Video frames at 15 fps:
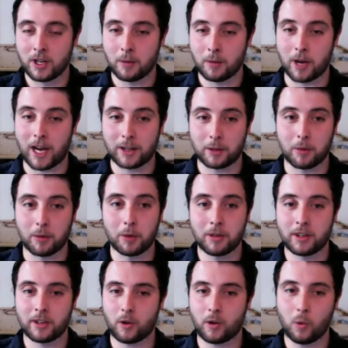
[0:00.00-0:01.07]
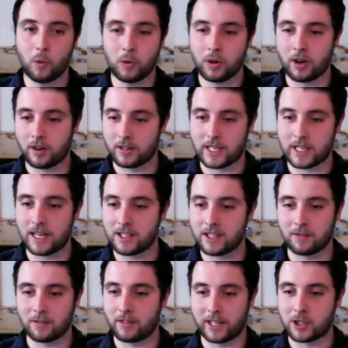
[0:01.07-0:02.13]
But at the moment, all our tests
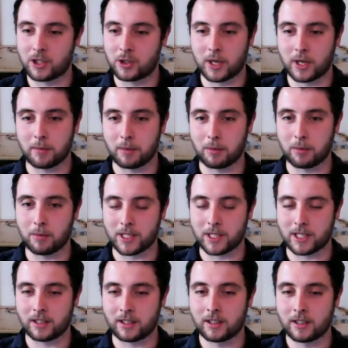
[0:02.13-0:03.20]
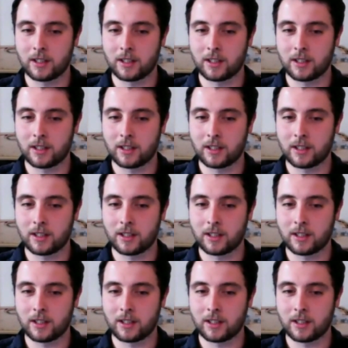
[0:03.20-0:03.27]
are extremely promising.